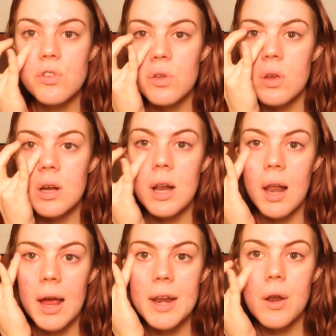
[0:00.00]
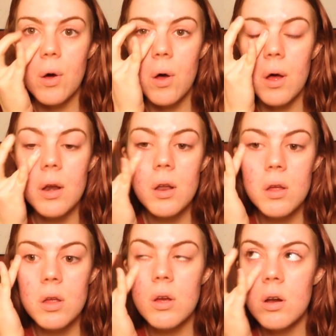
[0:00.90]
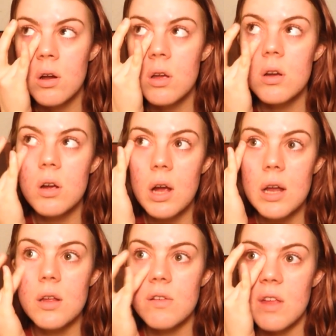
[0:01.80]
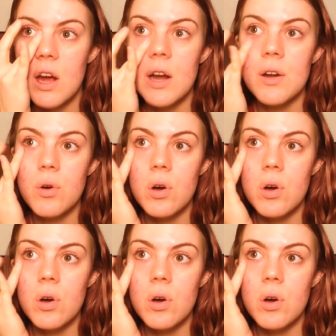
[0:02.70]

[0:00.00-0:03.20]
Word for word: just glide it on, and I start